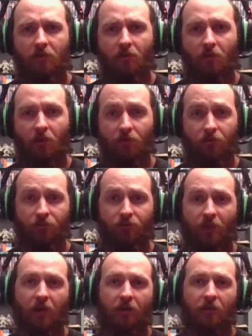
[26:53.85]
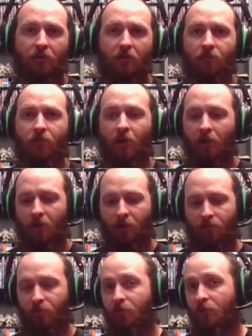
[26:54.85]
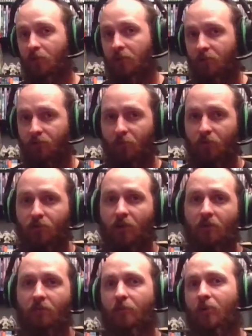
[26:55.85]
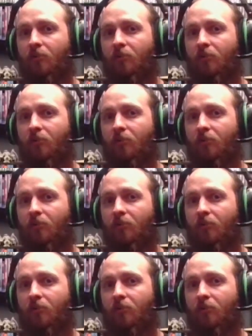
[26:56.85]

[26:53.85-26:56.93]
understanding of, if you're doing this much outer barrel,